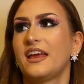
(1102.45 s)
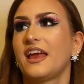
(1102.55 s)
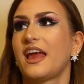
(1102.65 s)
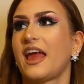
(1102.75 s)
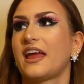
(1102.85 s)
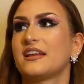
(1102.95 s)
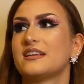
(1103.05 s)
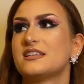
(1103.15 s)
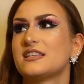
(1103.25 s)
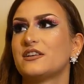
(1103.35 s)

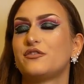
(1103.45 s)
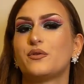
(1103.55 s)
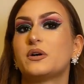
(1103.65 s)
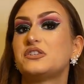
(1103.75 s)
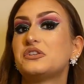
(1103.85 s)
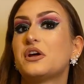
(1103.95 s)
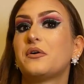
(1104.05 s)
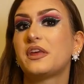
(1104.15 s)
And if you want to know